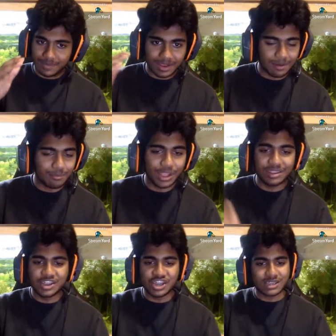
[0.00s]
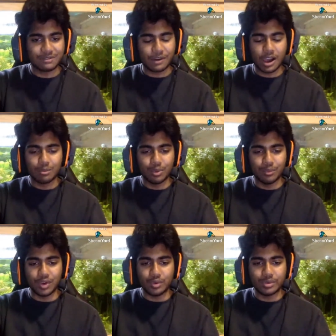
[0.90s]
Completely justifiable
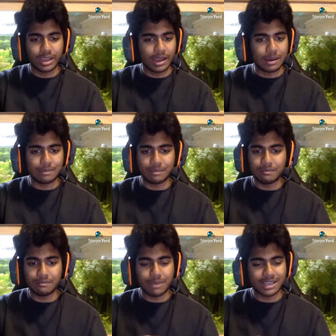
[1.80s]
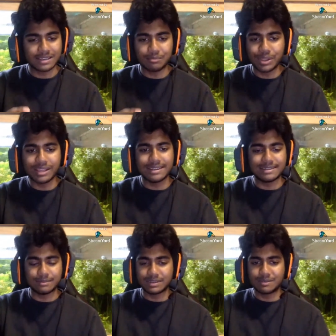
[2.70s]
view um, makes completely
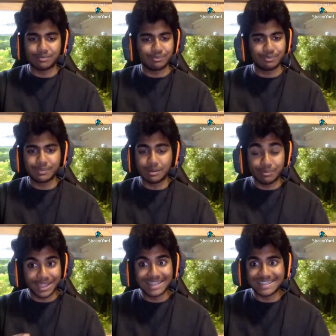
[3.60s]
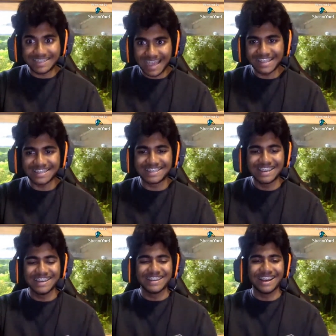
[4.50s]
com complete sense.
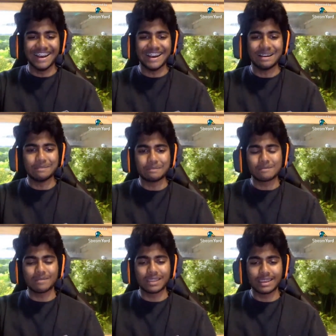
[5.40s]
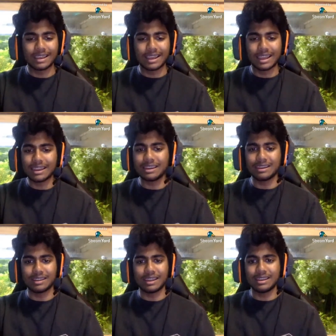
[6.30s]
Um, and
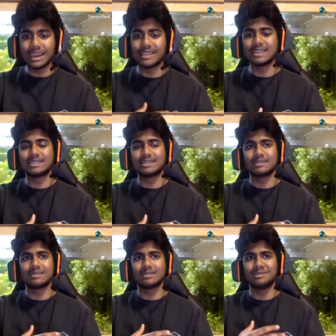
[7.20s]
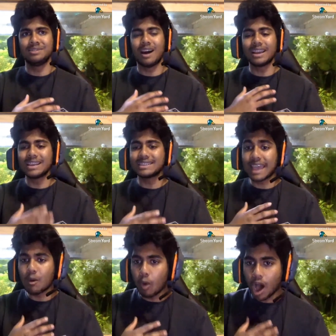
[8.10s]
and yeah, that's I guess
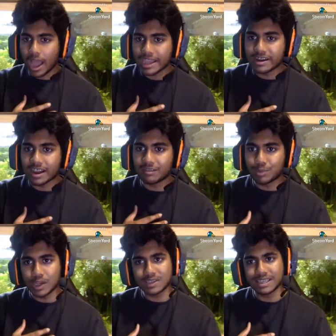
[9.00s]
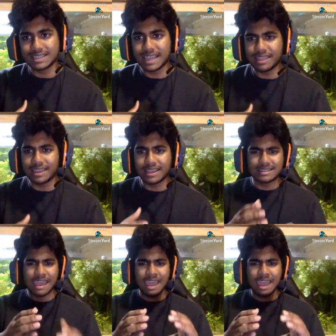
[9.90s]
how I kind of personally see things.